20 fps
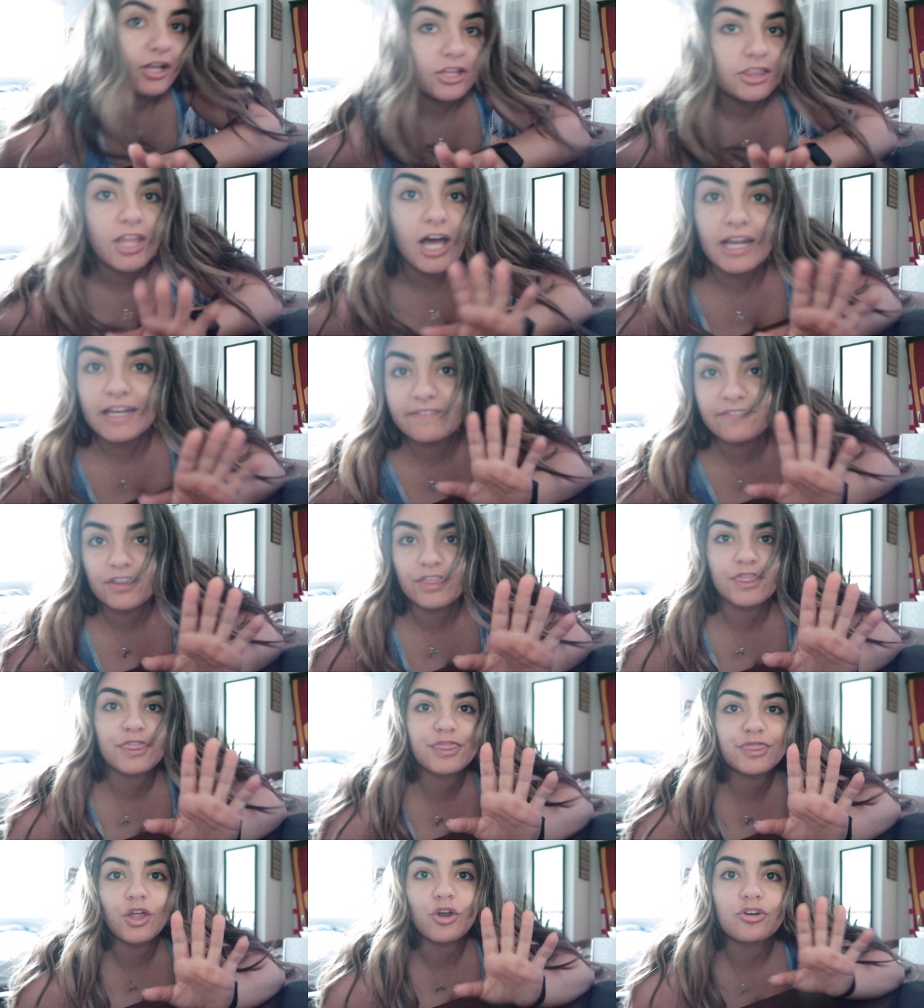Not
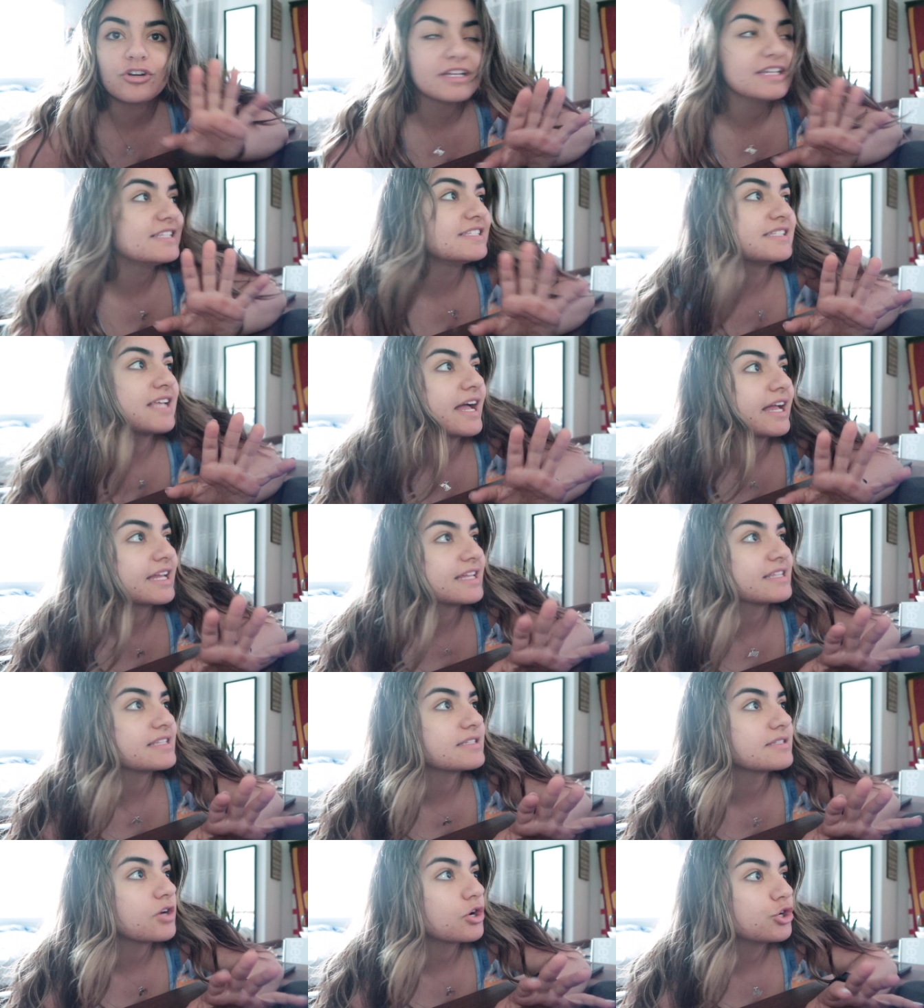even 30
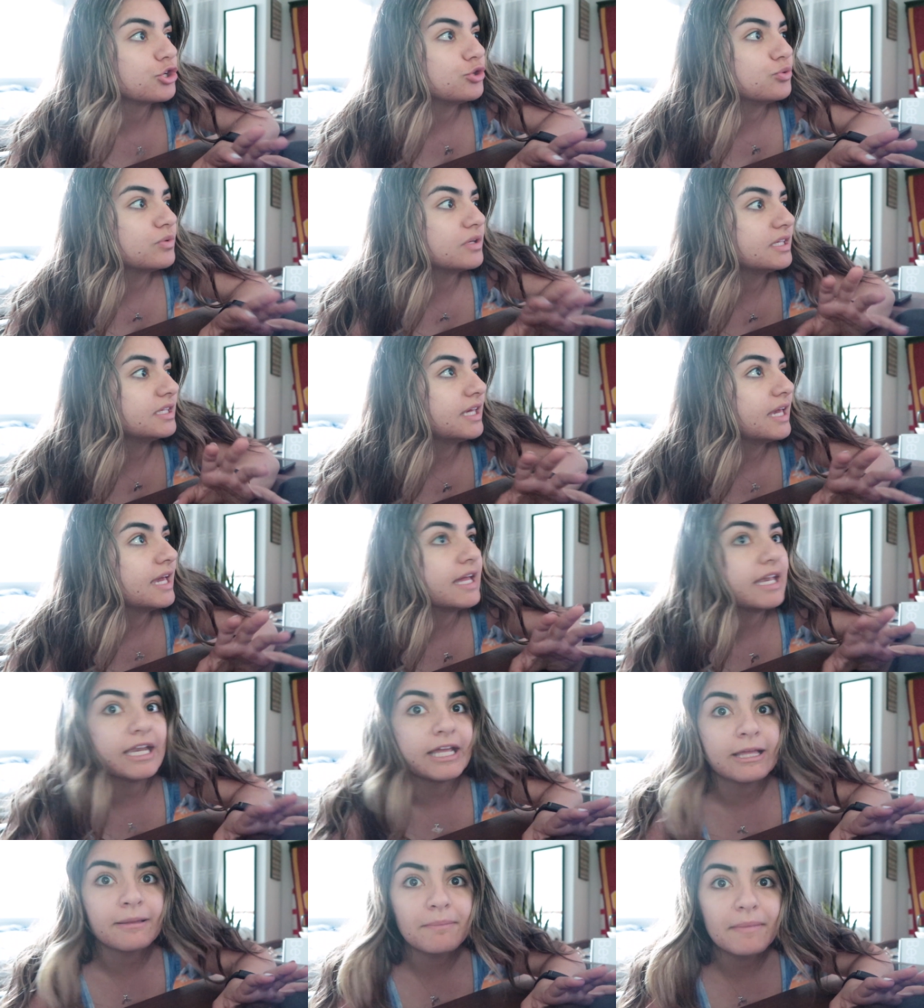seconds. Are you
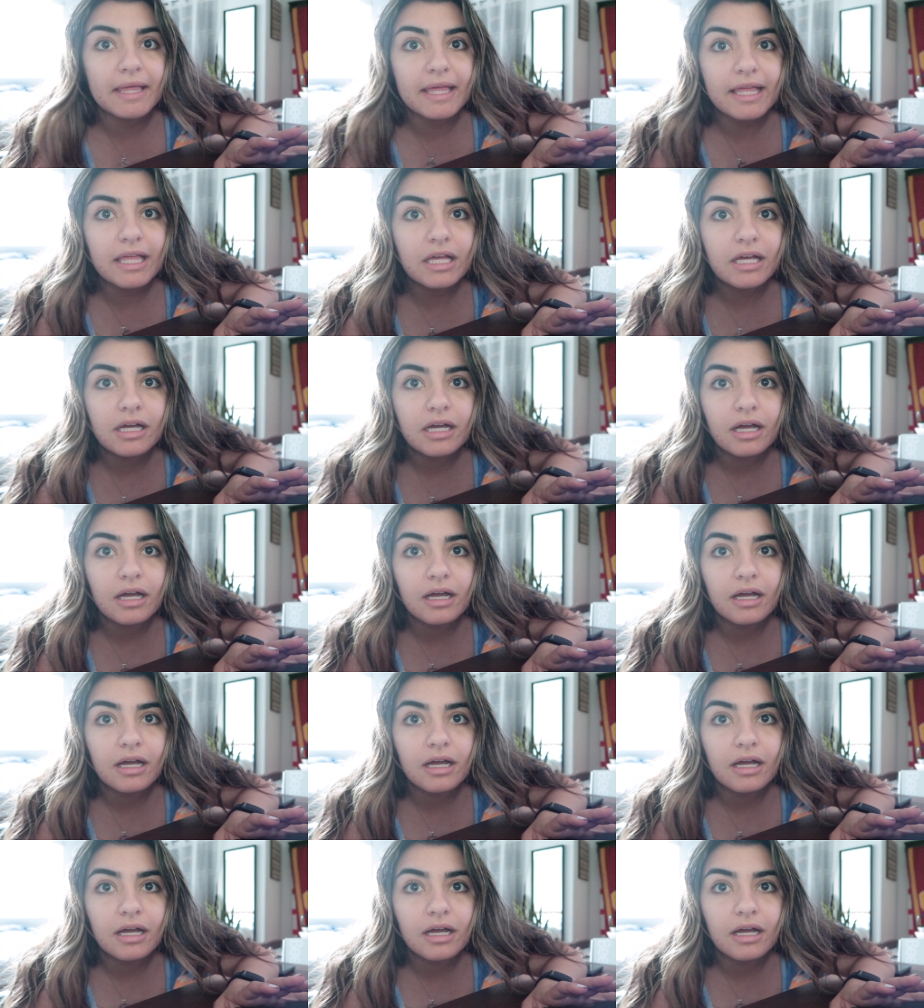kidding me?